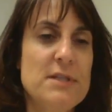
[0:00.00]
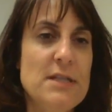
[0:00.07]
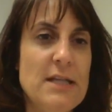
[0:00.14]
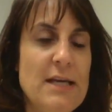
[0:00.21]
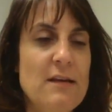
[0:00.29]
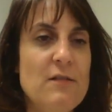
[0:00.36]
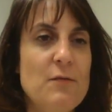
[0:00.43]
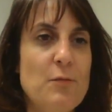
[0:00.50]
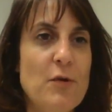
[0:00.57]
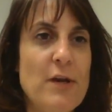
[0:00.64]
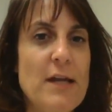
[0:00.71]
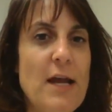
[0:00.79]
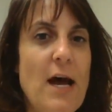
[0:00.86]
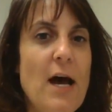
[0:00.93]
please
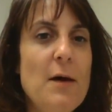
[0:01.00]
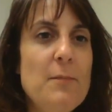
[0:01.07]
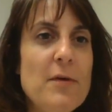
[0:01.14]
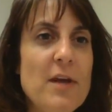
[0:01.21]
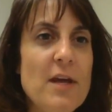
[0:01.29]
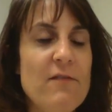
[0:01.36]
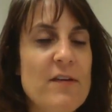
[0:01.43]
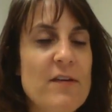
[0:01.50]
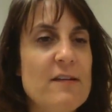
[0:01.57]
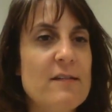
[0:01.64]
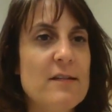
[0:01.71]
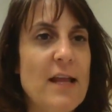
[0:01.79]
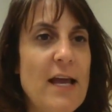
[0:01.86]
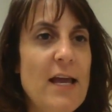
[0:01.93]
bring it up. If
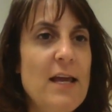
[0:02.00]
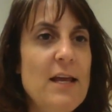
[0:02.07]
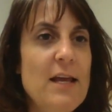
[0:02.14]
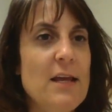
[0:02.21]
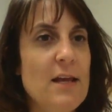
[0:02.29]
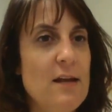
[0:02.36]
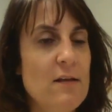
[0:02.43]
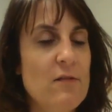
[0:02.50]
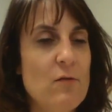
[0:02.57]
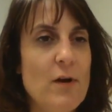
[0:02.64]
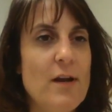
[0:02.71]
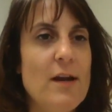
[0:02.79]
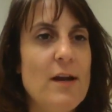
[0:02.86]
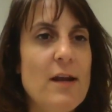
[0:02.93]
it's late, it is
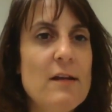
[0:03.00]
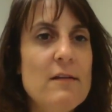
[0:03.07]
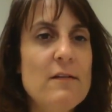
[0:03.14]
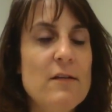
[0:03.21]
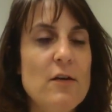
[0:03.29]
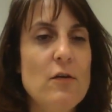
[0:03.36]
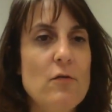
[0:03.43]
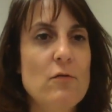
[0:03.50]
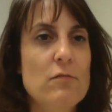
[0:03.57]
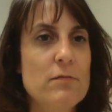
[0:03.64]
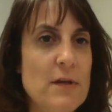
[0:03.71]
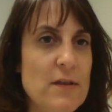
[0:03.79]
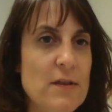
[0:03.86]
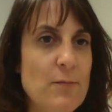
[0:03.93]
what it is. You
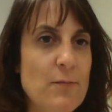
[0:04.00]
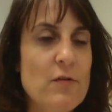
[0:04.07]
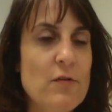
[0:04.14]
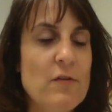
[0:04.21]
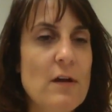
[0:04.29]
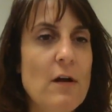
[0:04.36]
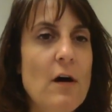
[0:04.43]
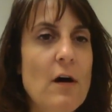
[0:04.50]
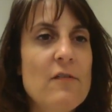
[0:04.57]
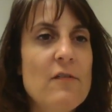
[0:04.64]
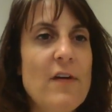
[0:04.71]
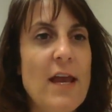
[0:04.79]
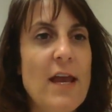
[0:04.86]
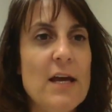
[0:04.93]
get the %
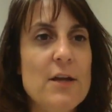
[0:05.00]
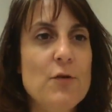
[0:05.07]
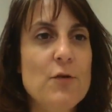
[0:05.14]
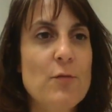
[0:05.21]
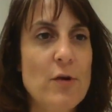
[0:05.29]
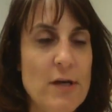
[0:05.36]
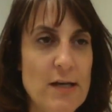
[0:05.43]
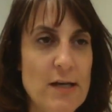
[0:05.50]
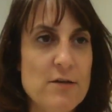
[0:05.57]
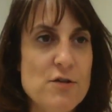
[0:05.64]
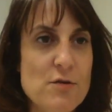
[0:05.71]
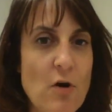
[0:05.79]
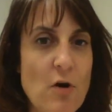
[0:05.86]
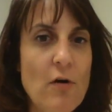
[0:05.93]
off and you bring it in
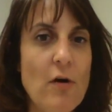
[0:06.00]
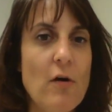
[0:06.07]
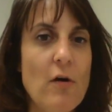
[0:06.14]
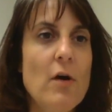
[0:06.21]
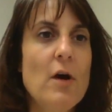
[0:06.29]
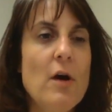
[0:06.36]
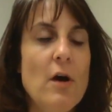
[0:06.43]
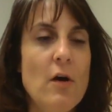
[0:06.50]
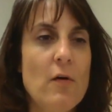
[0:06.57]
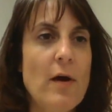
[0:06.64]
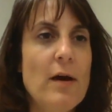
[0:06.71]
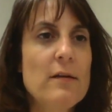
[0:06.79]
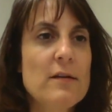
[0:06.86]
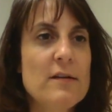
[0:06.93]
tomorrow.
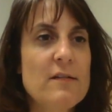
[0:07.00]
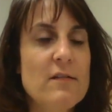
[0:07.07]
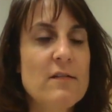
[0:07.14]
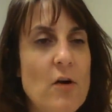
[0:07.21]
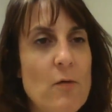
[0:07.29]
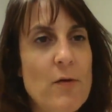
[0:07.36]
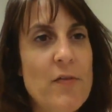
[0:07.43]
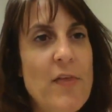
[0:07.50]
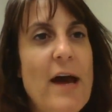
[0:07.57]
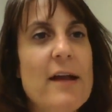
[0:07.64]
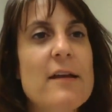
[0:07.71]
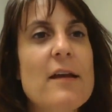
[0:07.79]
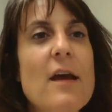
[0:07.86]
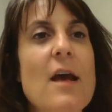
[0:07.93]
Okay, let's start with that.